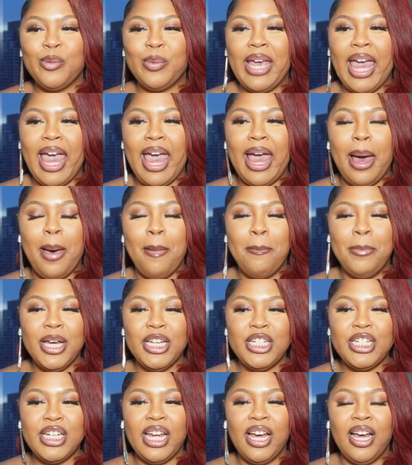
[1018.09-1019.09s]
we had a
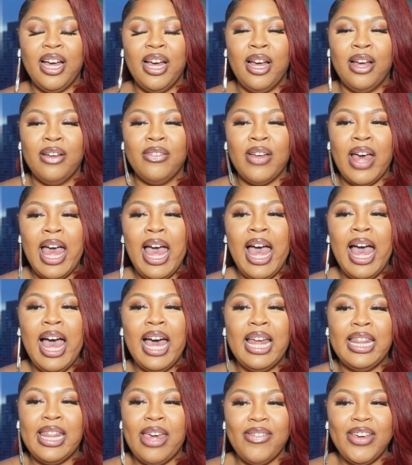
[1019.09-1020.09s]
budget of
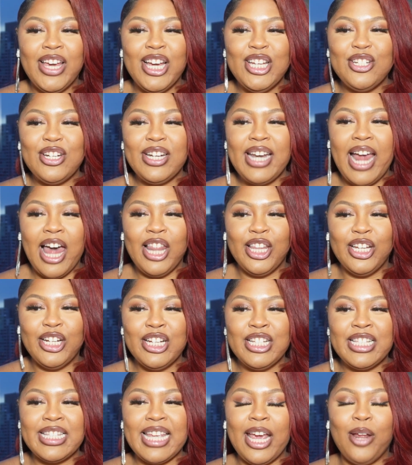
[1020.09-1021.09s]

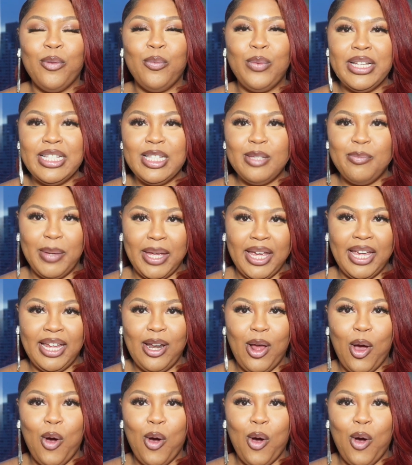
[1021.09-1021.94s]
$1,100 and we spent